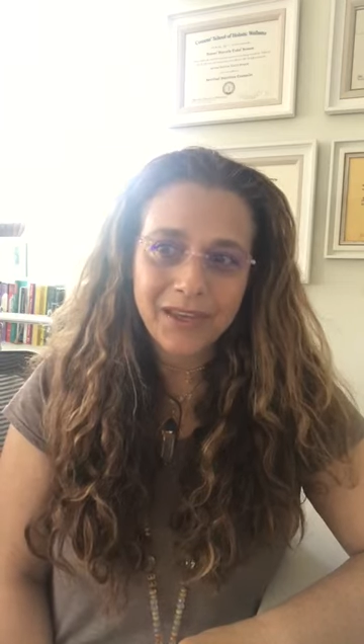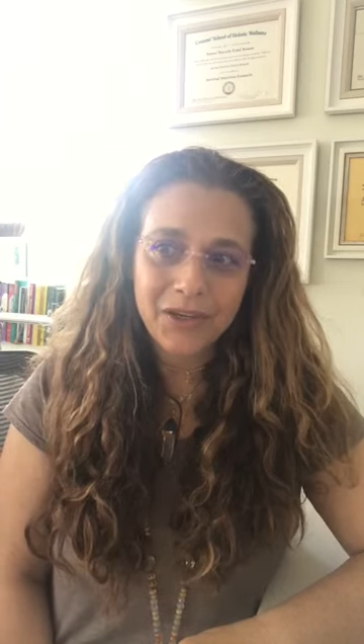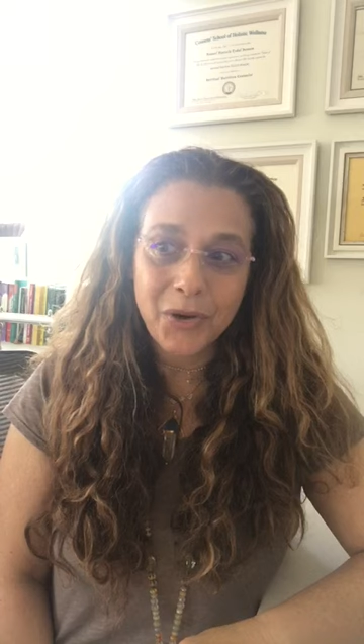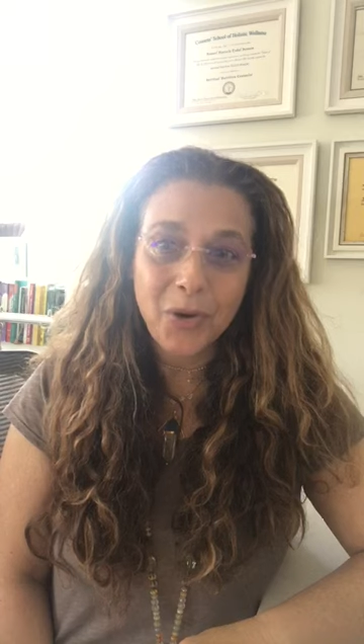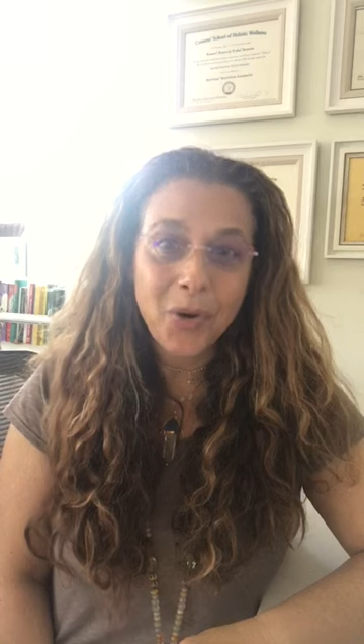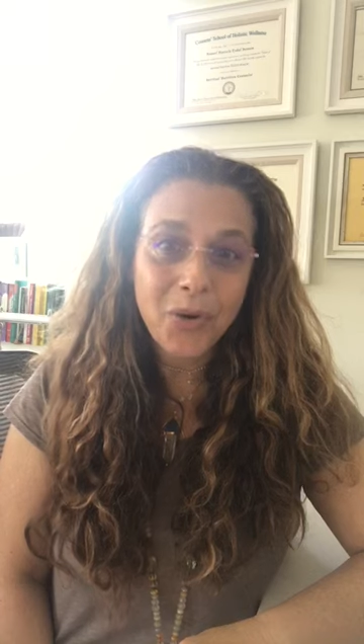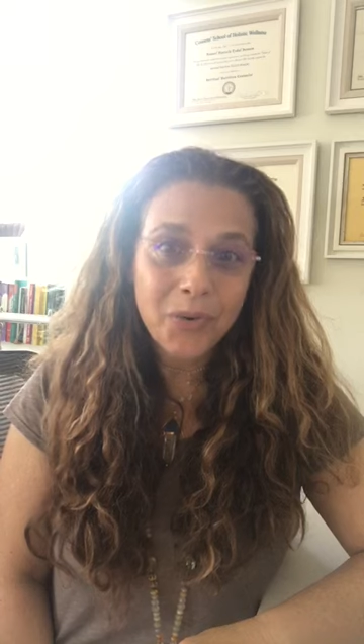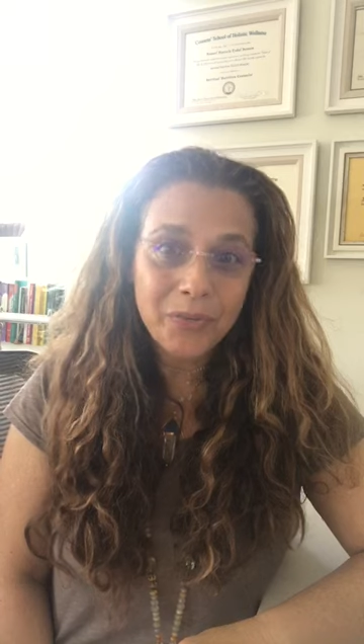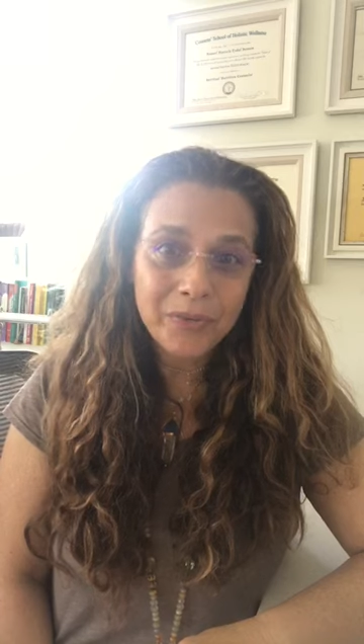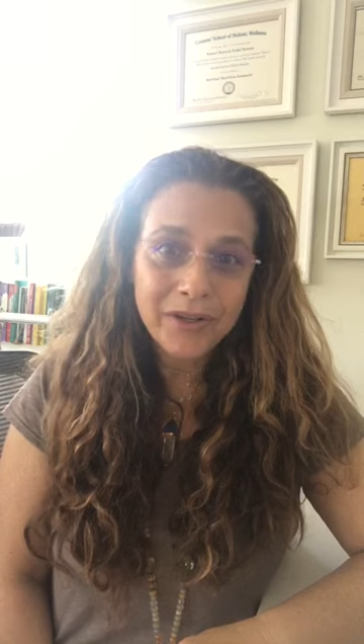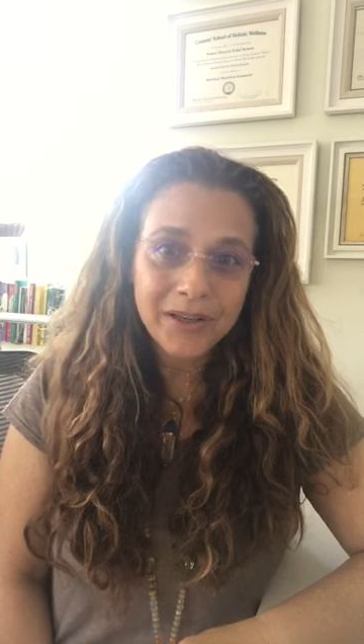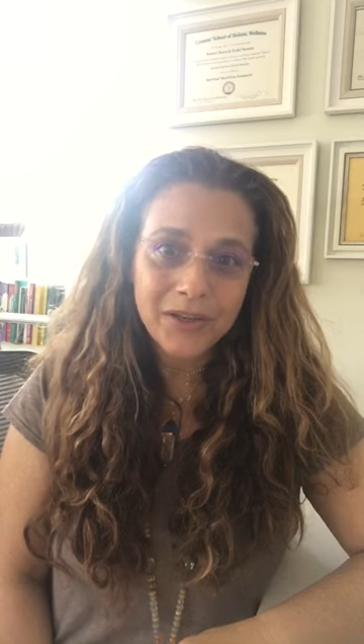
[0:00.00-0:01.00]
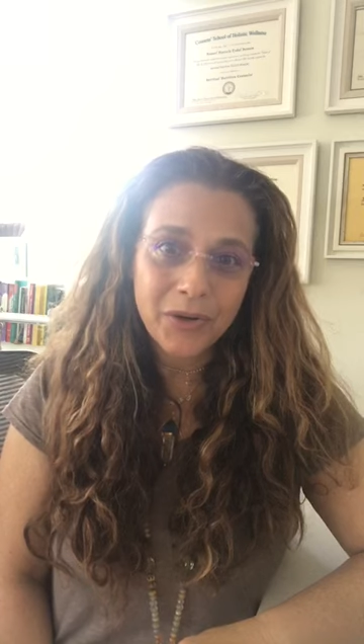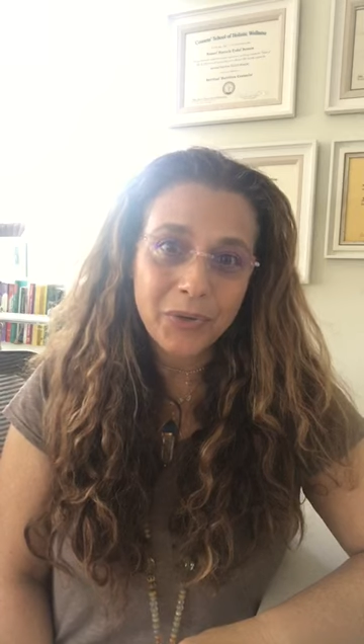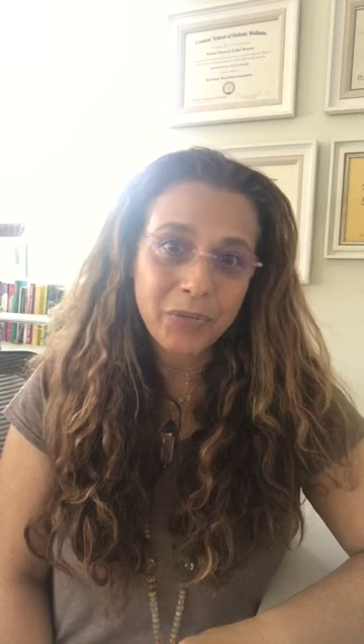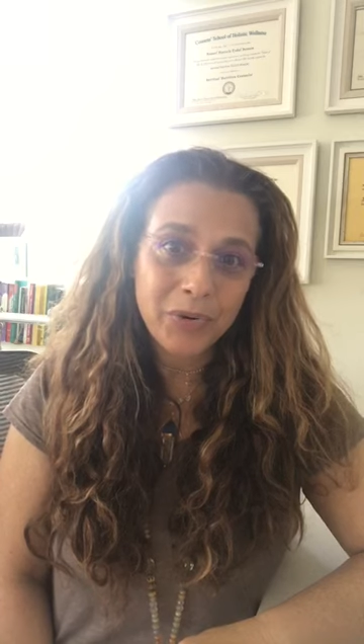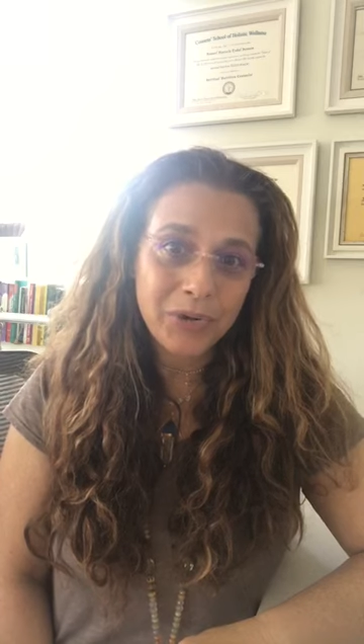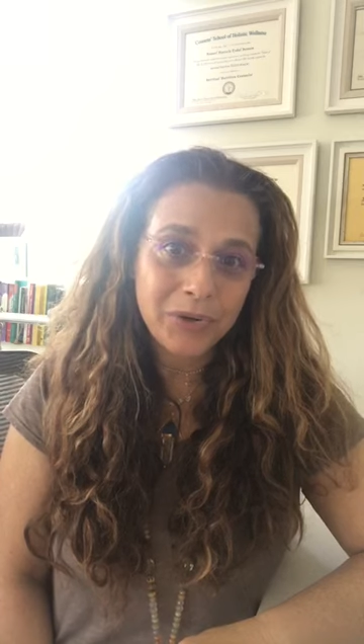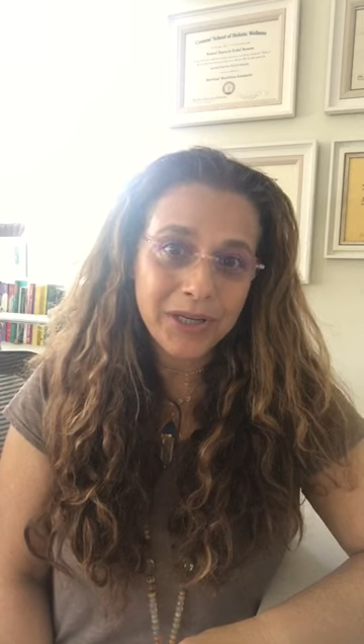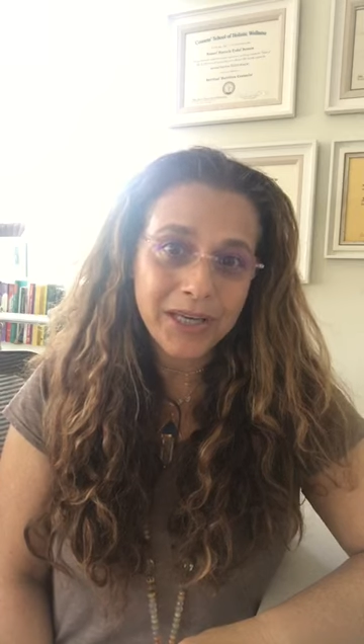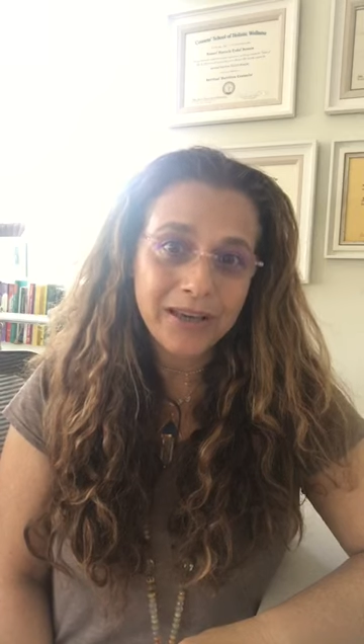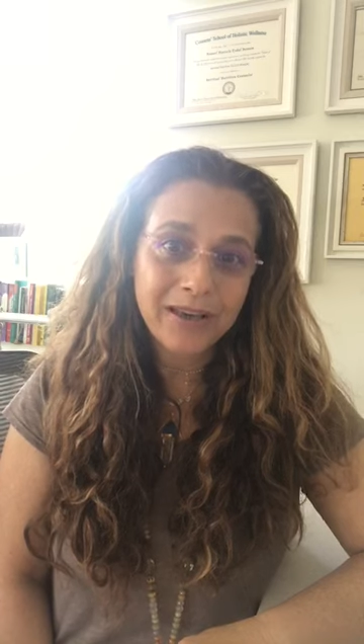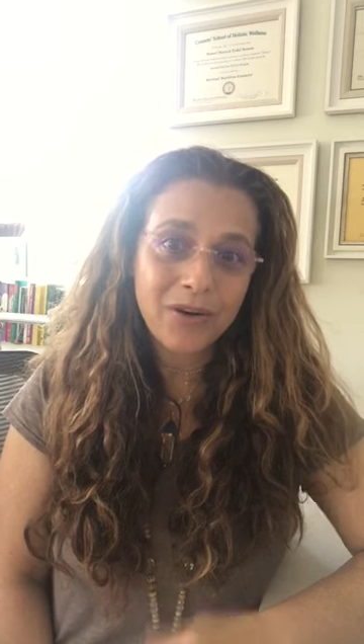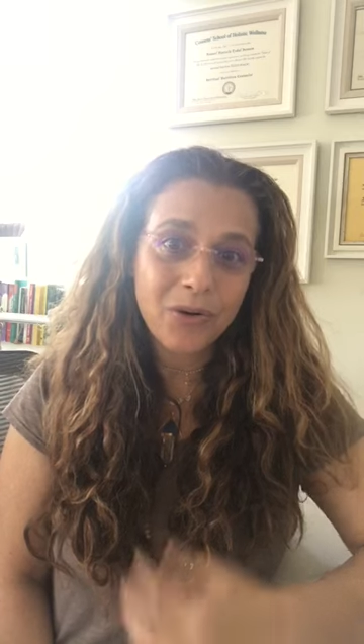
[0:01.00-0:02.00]
your home, you're
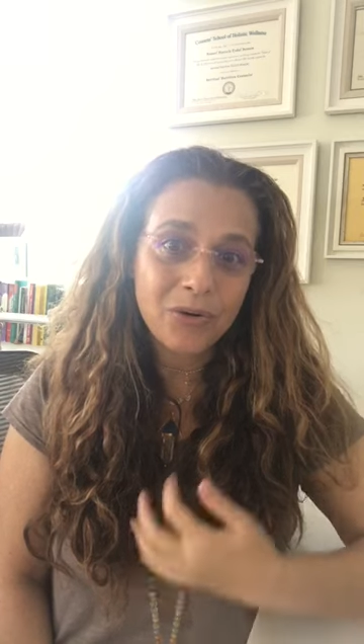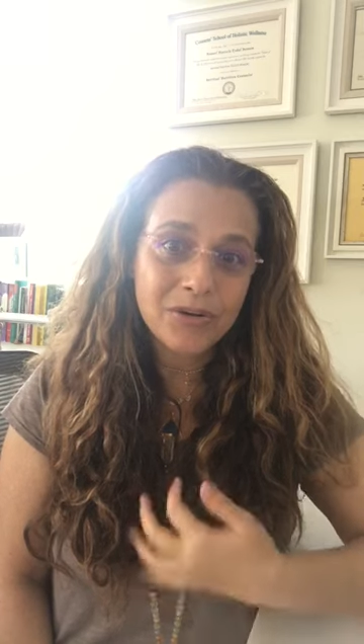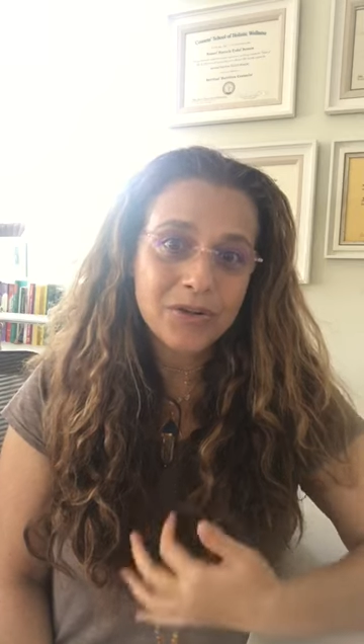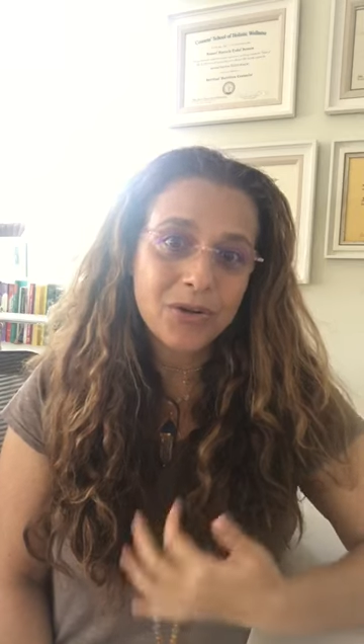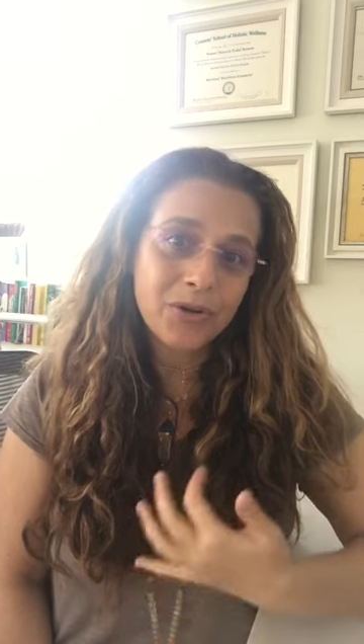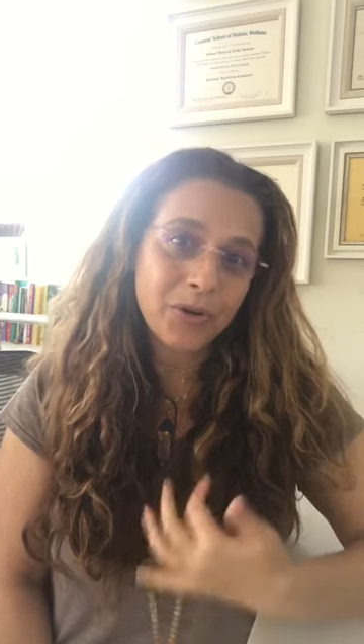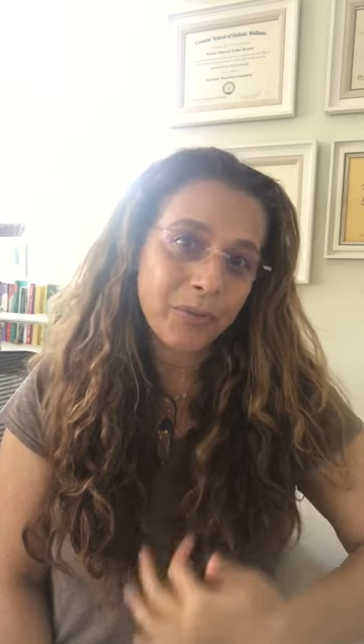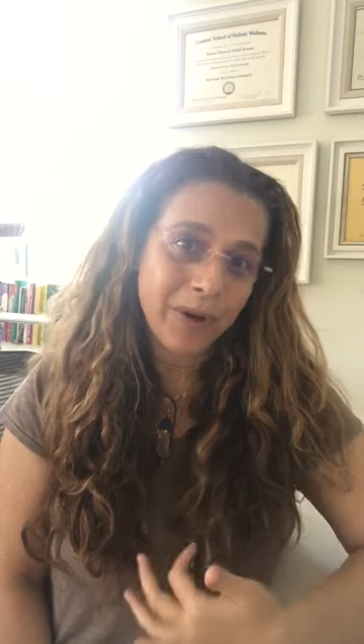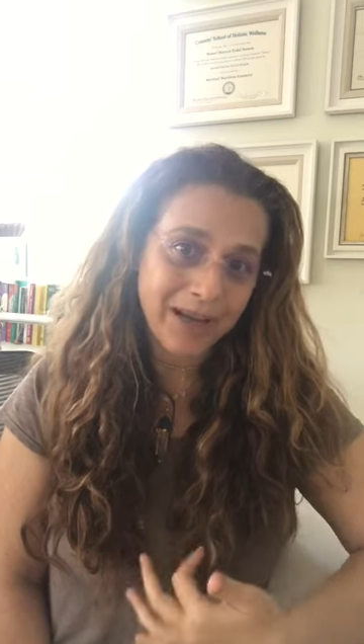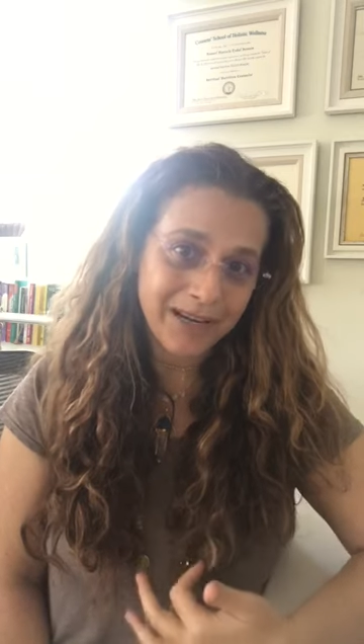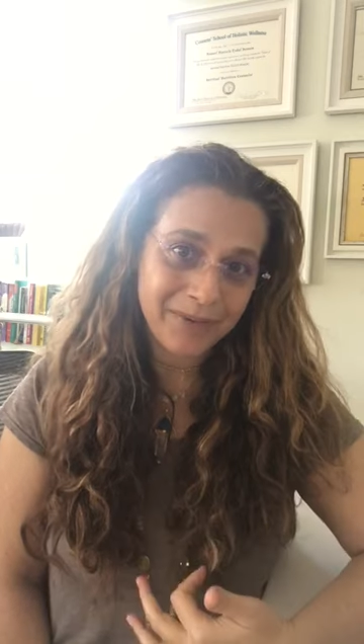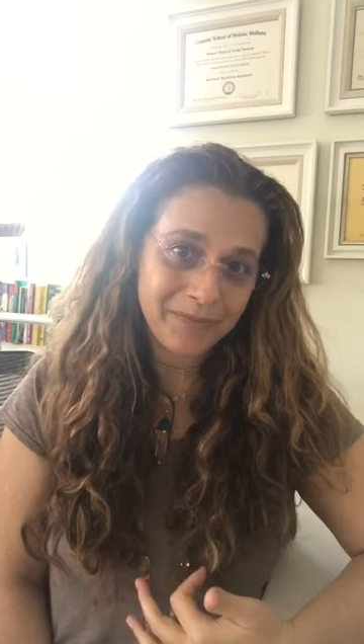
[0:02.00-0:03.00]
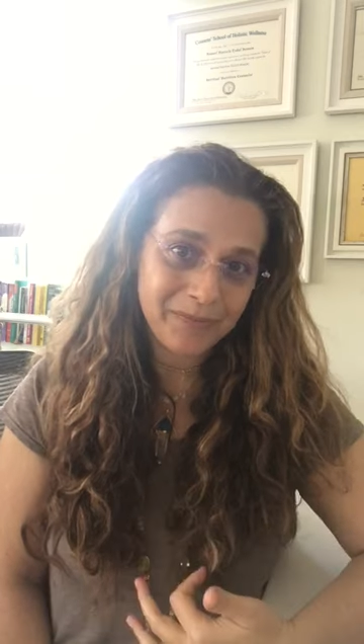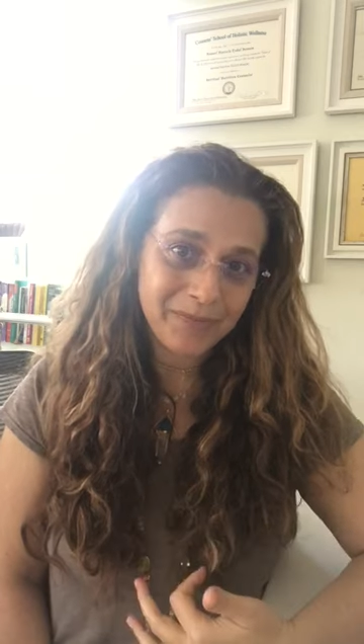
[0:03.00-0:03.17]
polluting also your body.